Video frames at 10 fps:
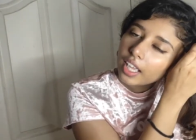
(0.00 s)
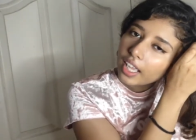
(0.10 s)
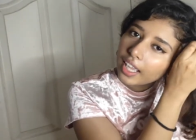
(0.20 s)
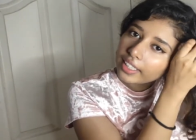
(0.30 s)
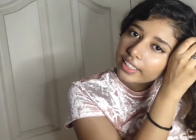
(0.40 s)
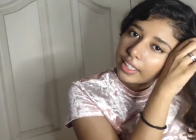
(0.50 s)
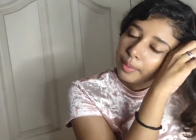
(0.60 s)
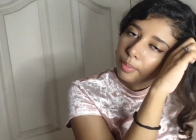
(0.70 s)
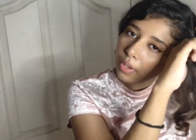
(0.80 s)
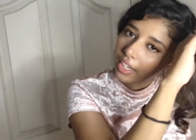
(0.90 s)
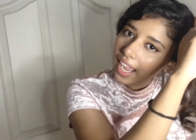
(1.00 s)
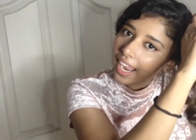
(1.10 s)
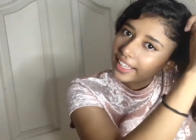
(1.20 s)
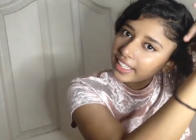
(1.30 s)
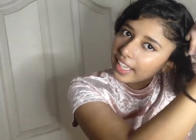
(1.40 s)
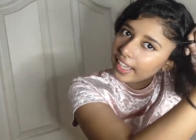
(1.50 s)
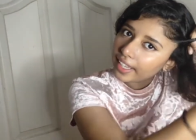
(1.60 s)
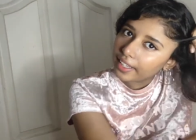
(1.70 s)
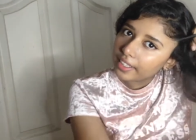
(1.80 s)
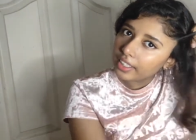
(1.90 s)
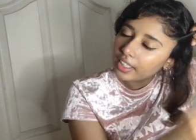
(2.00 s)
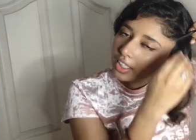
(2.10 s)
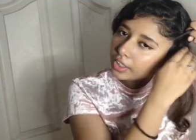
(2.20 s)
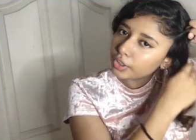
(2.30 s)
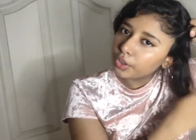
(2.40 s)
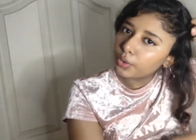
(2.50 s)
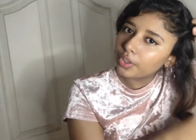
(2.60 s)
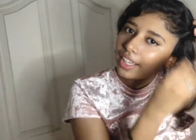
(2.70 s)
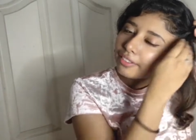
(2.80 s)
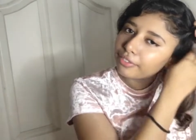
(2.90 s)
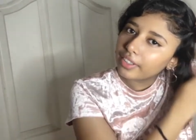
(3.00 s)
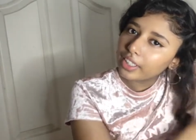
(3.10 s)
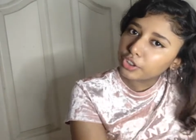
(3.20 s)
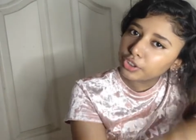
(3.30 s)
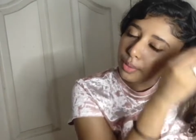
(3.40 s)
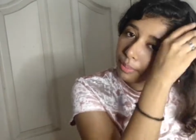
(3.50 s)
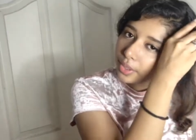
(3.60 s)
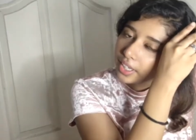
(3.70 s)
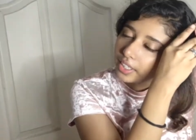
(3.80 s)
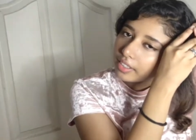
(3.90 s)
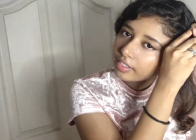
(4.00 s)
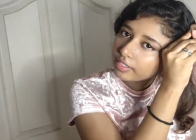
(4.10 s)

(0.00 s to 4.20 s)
and keep on adding hair till you finish the braid.